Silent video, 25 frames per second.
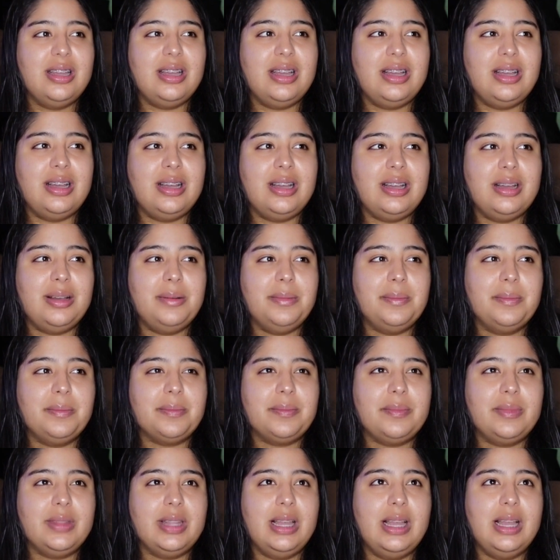
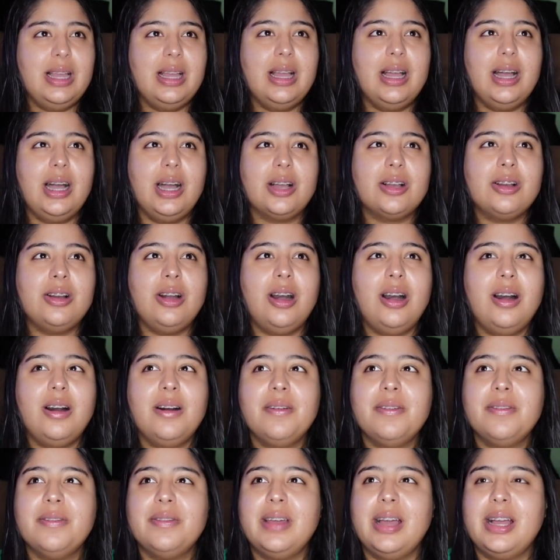a
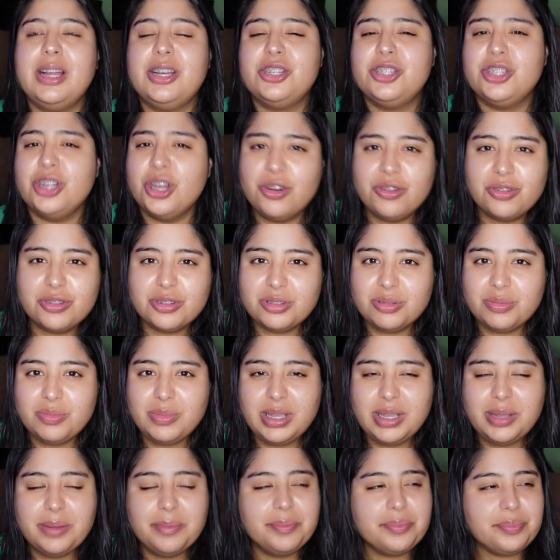cough that choked
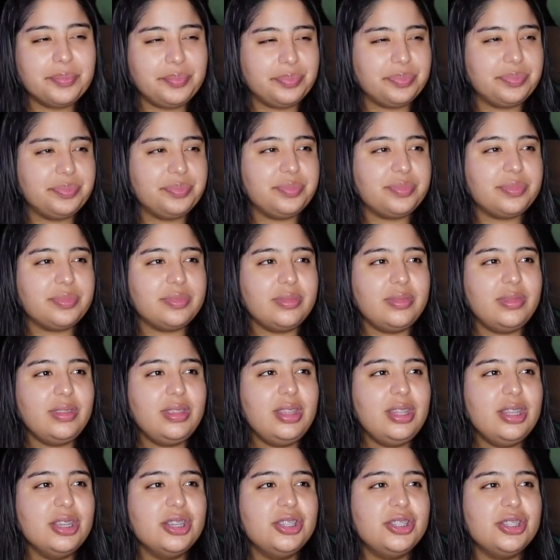me.
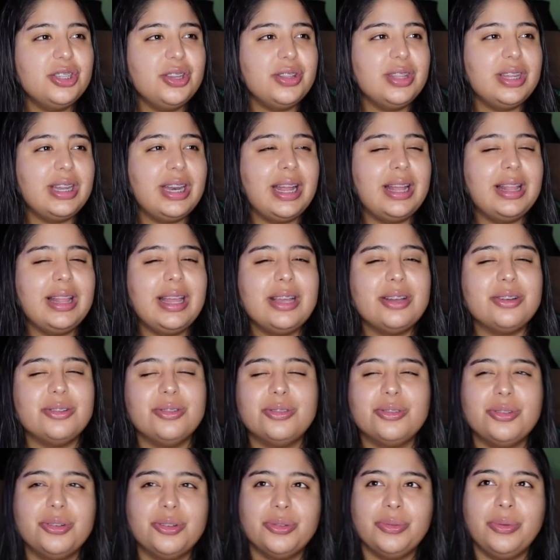So then I like
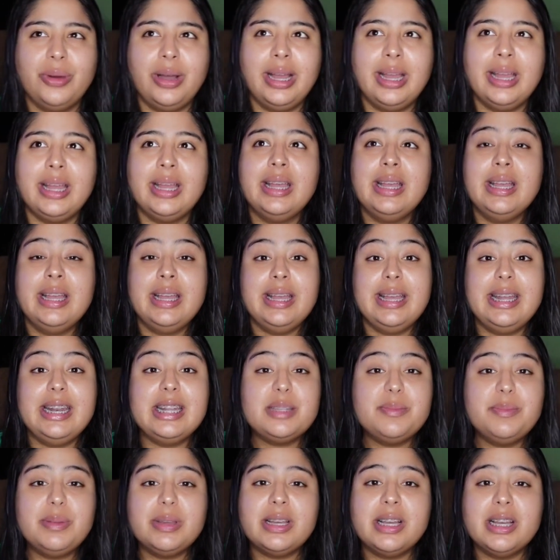Googled why. It
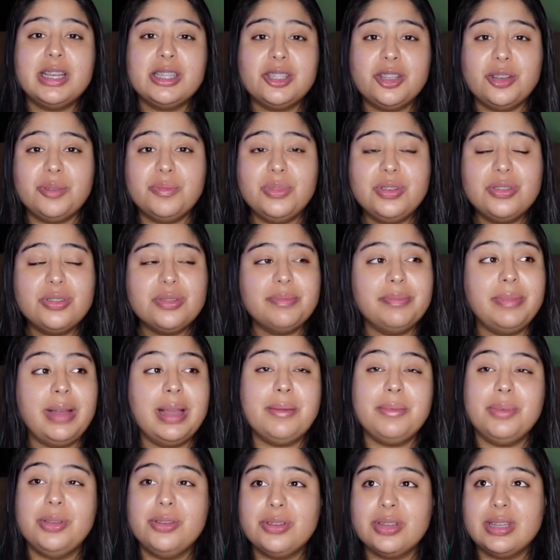is because your
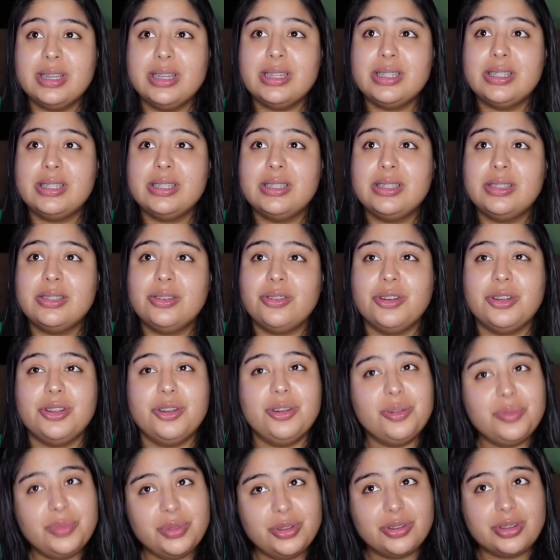mucus,
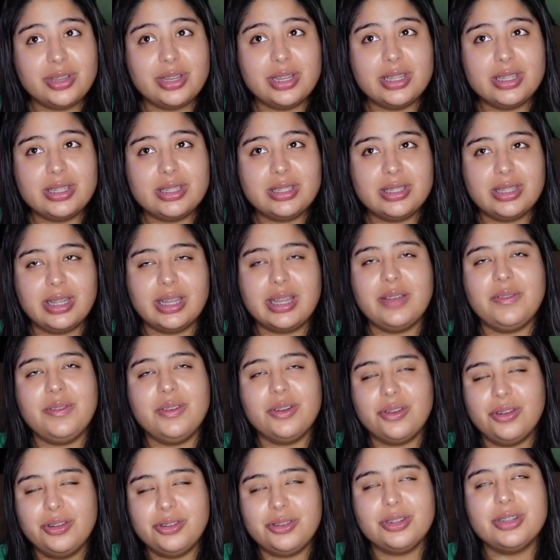like if you're
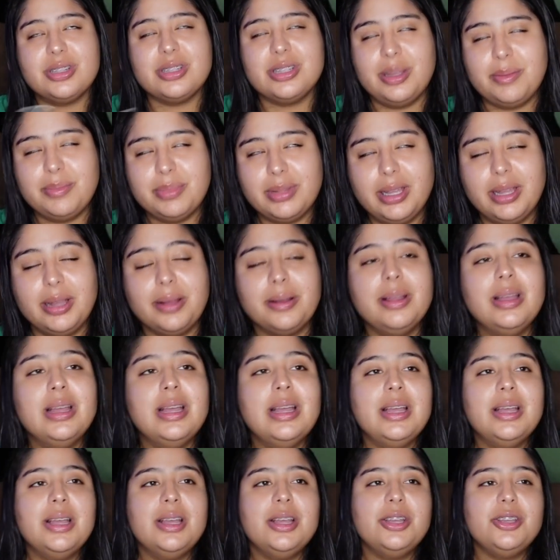going through the same thing,
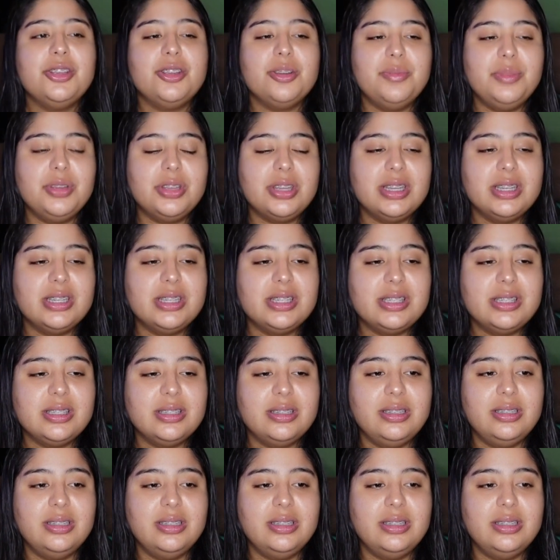your mucus,